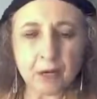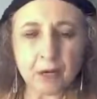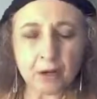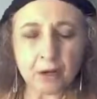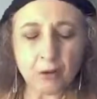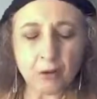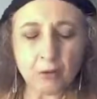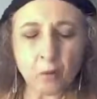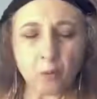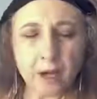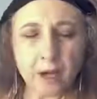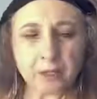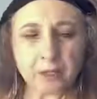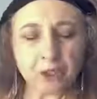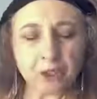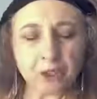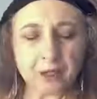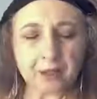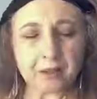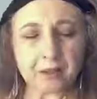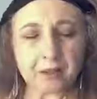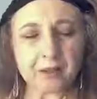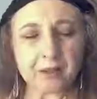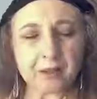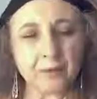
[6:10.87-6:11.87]
watching
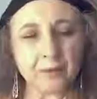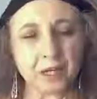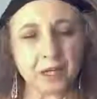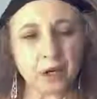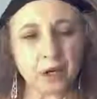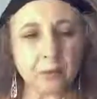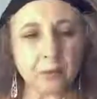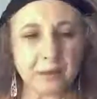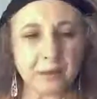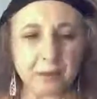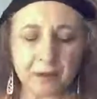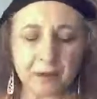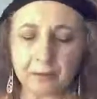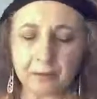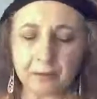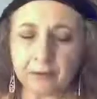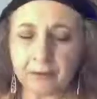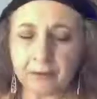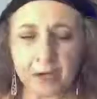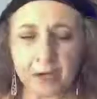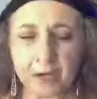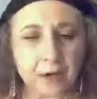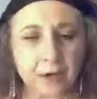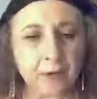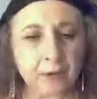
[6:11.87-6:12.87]
this video may be
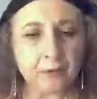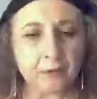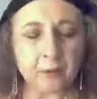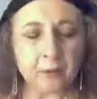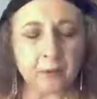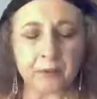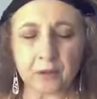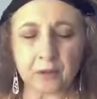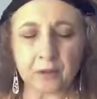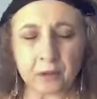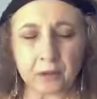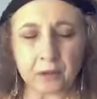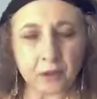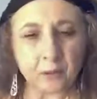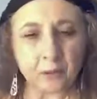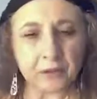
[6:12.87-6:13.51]
very familiar